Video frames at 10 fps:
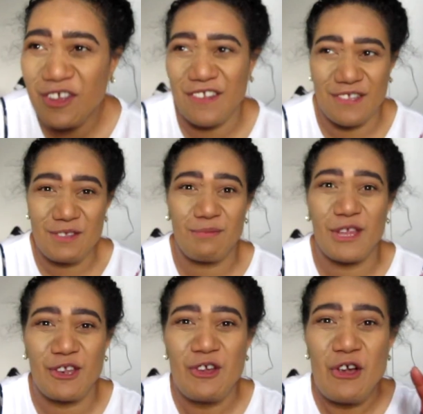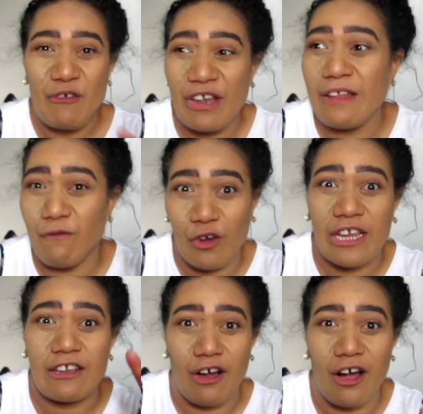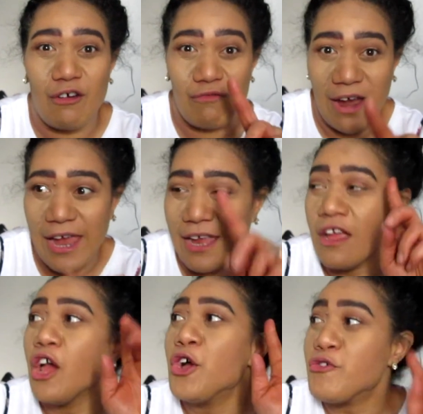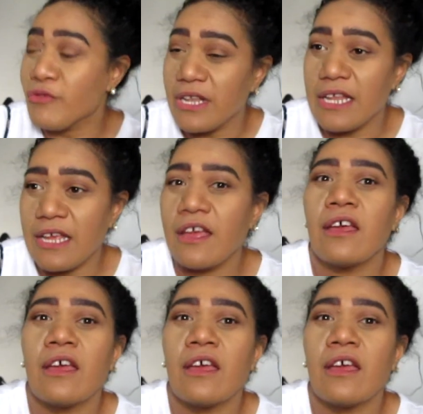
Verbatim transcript: because it's been really freaking hot, right? Really